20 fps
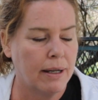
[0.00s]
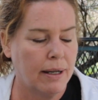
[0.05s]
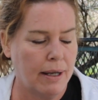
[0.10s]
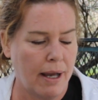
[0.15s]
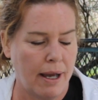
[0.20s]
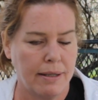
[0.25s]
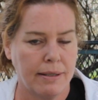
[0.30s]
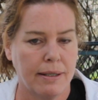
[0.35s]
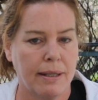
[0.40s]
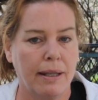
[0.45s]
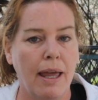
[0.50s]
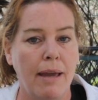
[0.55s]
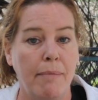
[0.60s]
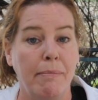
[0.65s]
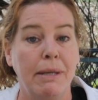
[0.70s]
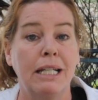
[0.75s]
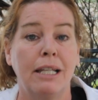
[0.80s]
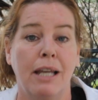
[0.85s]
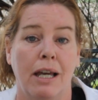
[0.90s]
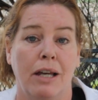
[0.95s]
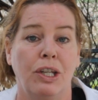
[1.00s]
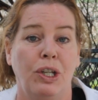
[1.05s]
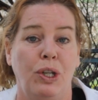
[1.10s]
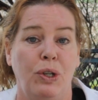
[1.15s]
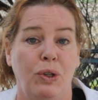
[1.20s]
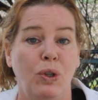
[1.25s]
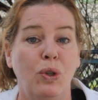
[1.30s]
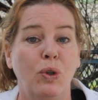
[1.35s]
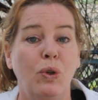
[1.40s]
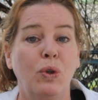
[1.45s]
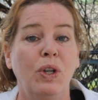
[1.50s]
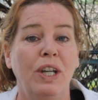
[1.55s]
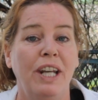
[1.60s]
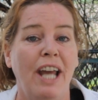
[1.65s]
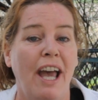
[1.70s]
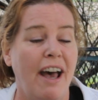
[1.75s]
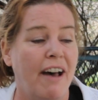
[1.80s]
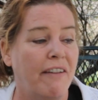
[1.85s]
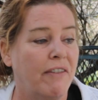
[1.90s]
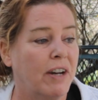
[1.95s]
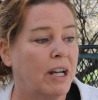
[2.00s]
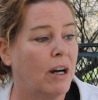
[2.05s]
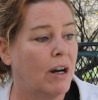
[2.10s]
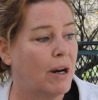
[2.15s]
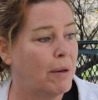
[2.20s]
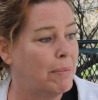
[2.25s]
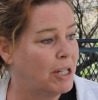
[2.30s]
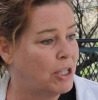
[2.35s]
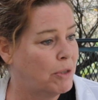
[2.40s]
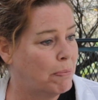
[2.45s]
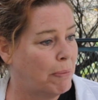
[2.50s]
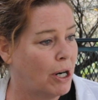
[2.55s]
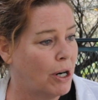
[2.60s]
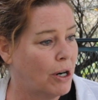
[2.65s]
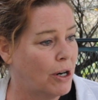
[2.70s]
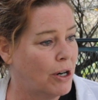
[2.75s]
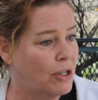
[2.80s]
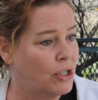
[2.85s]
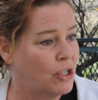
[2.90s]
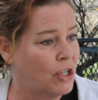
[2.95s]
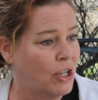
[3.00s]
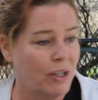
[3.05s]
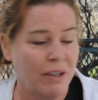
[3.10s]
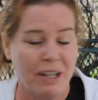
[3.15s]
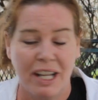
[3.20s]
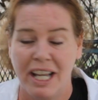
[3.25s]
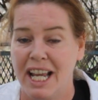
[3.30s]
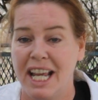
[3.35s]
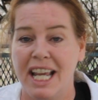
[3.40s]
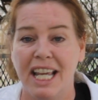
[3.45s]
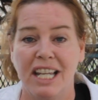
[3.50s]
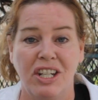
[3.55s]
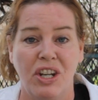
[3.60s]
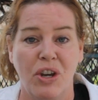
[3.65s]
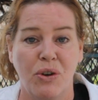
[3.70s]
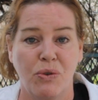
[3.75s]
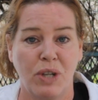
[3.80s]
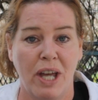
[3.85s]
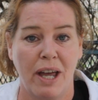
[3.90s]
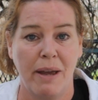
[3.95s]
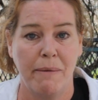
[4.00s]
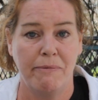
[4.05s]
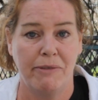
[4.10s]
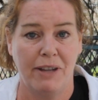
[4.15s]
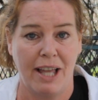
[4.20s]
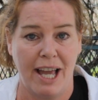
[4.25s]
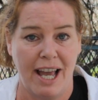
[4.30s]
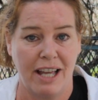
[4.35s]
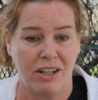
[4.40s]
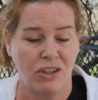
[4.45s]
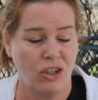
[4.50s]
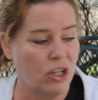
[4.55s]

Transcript: Guys, let me tell you, you could have a garbage barge in no time flat.